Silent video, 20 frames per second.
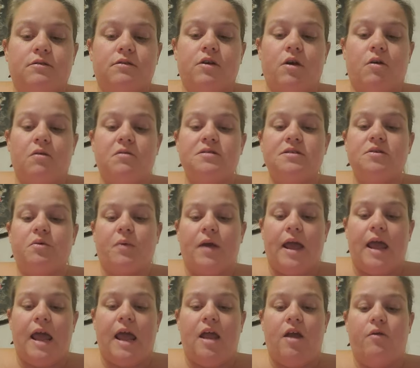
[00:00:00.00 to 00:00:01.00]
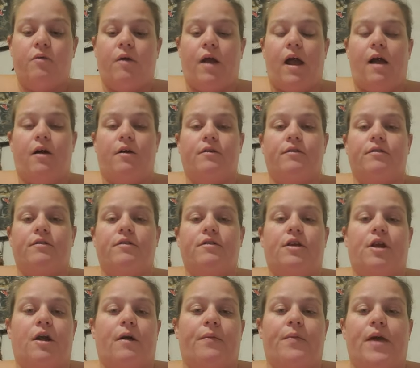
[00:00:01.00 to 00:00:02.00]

goes away around, you know,